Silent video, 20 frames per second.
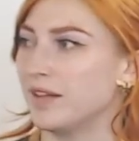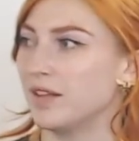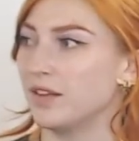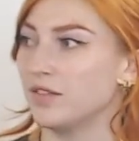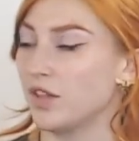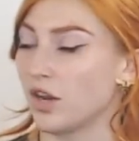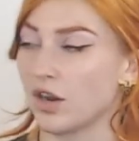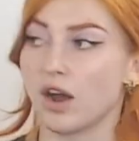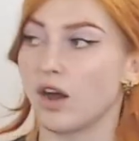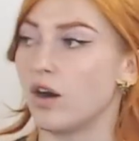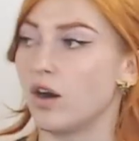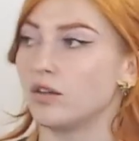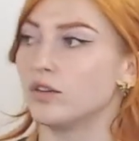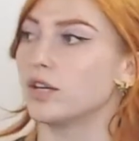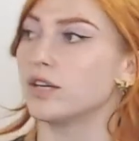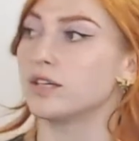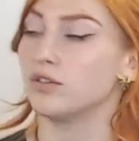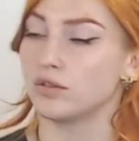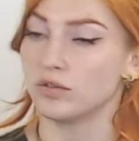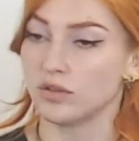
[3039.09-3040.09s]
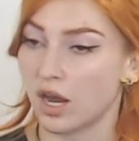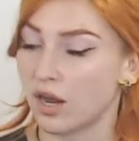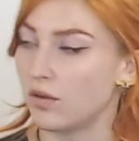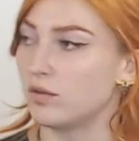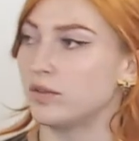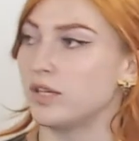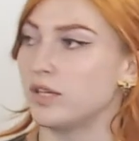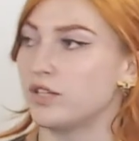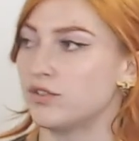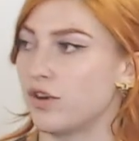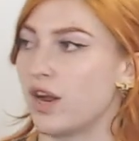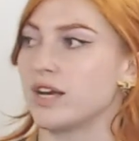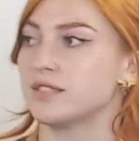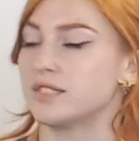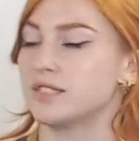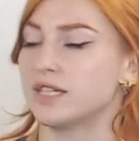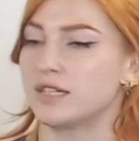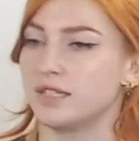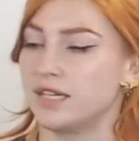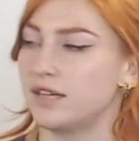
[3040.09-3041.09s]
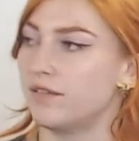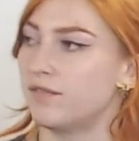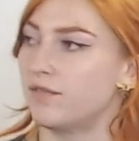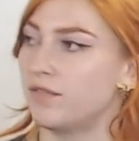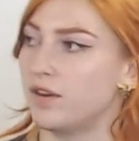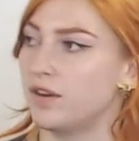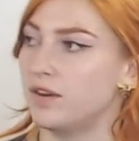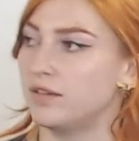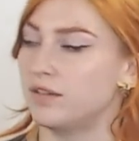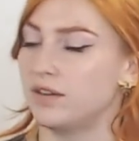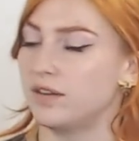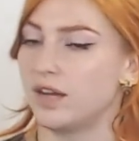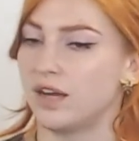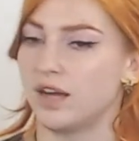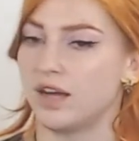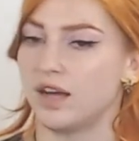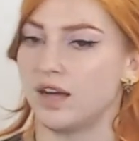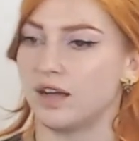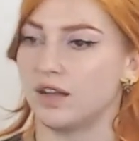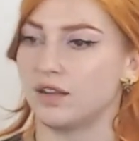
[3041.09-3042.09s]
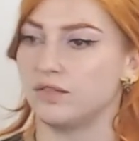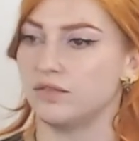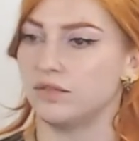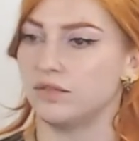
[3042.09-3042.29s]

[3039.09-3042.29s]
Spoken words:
They all look not only drastically different, I